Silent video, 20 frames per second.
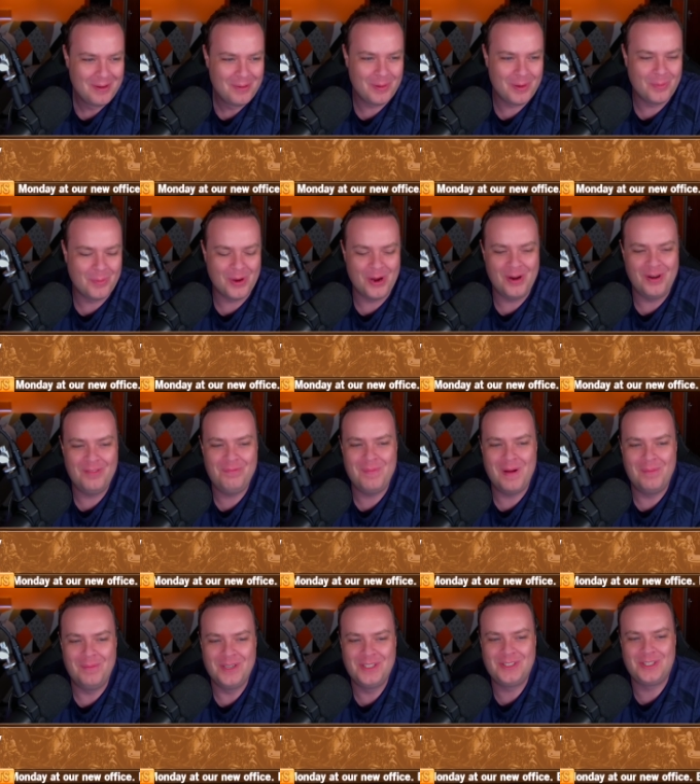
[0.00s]
We were, if
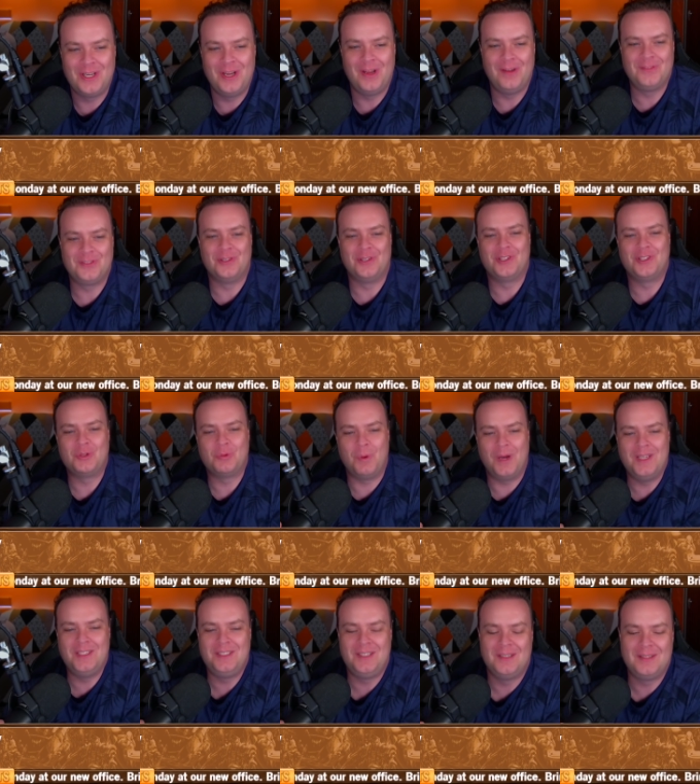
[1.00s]
memory serves, under
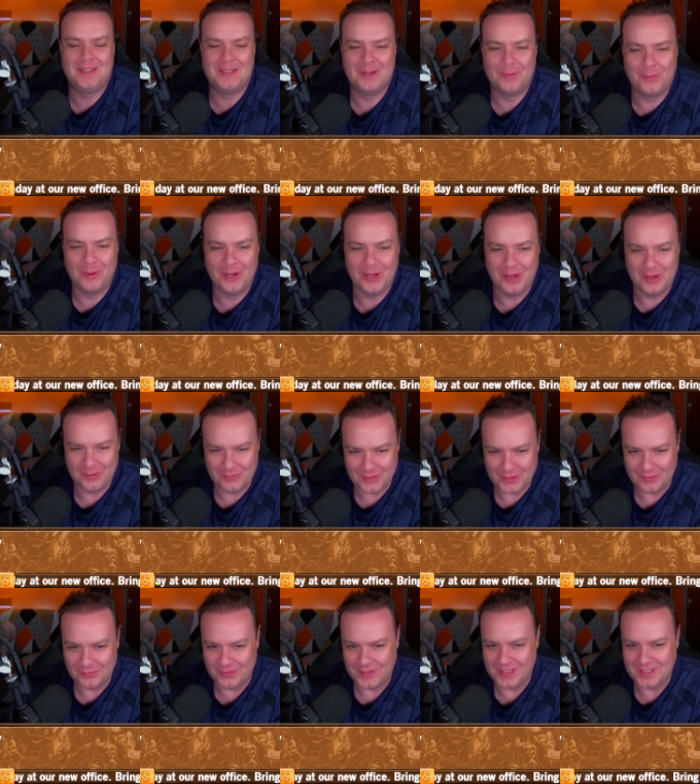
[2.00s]
20th in the world for
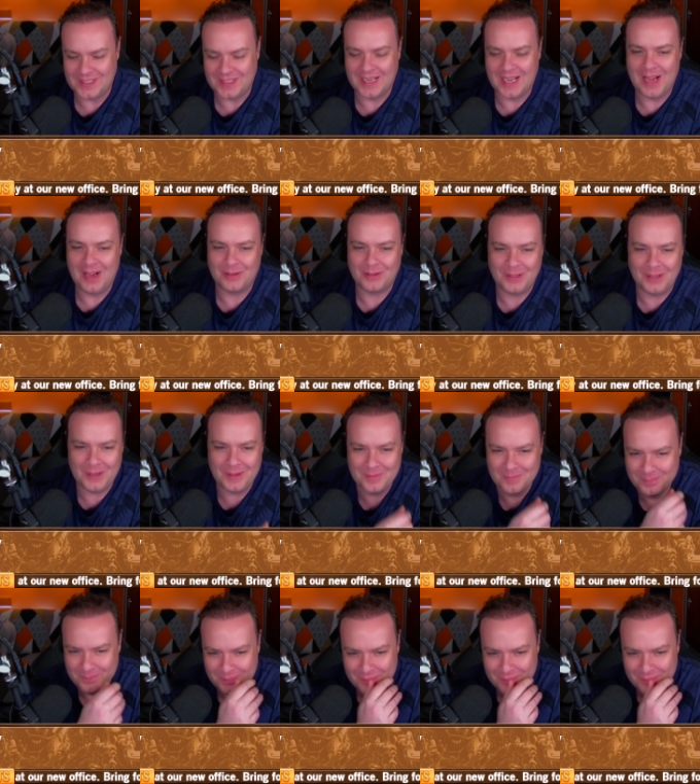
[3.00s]
defeating Algalon.